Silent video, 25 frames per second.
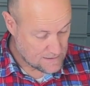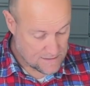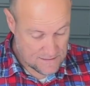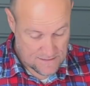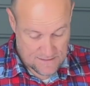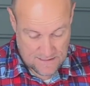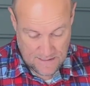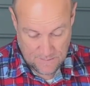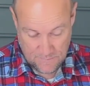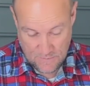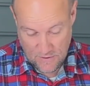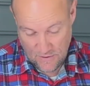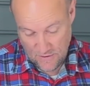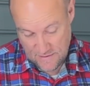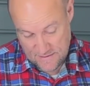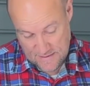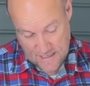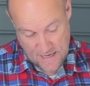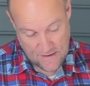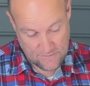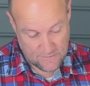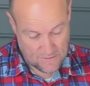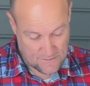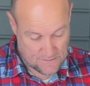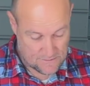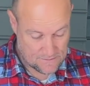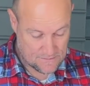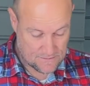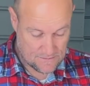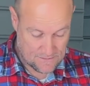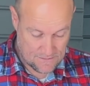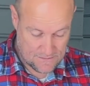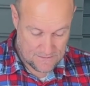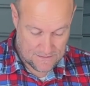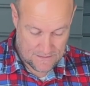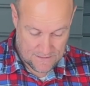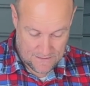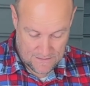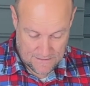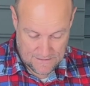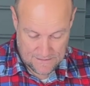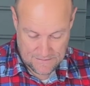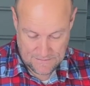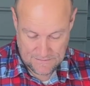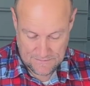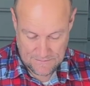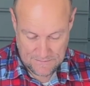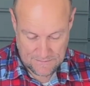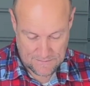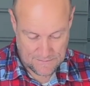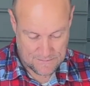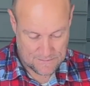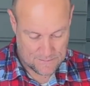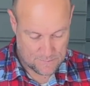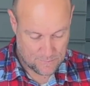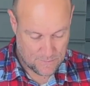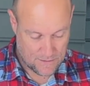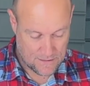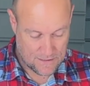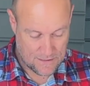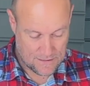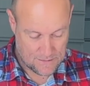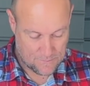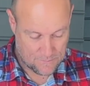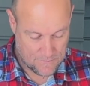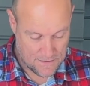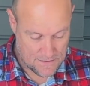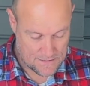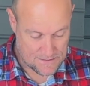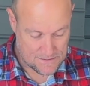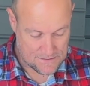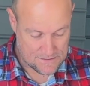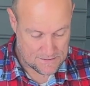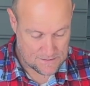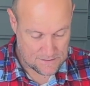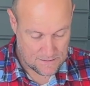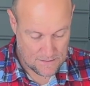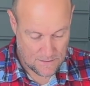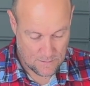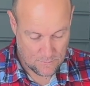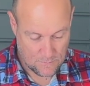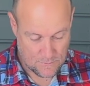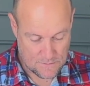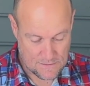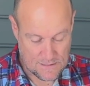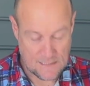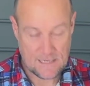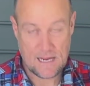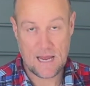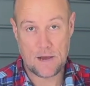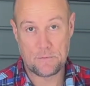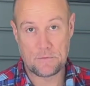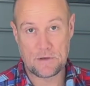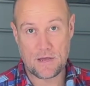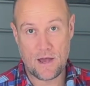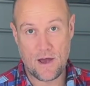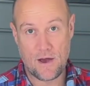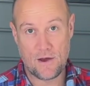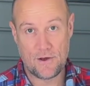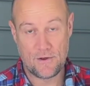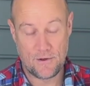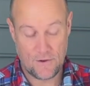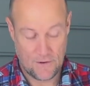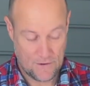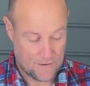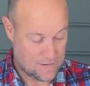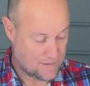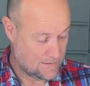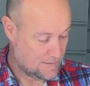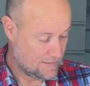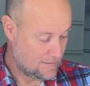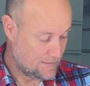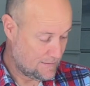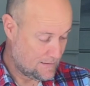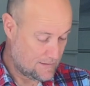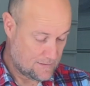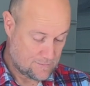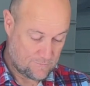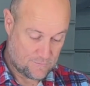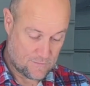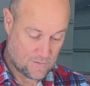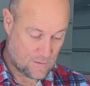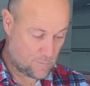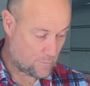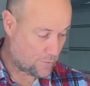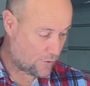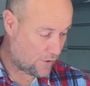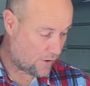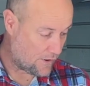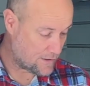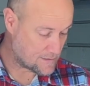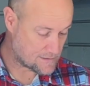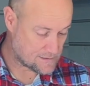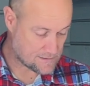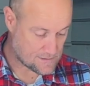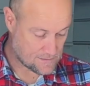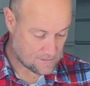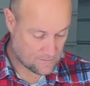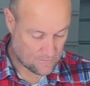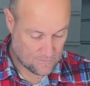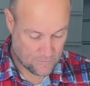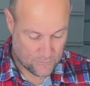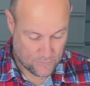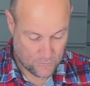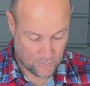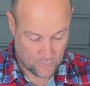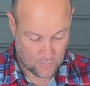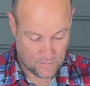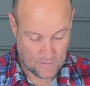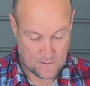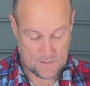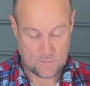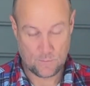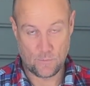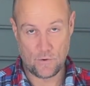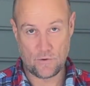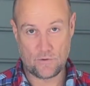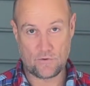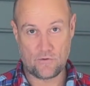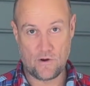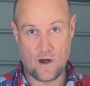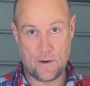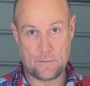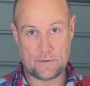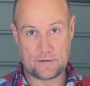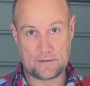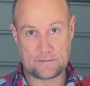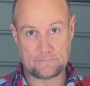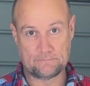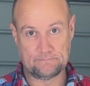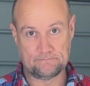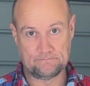Some guys haven't, bit hit and miss. We'll see how we go. For the price, I thought it's worth grabbing.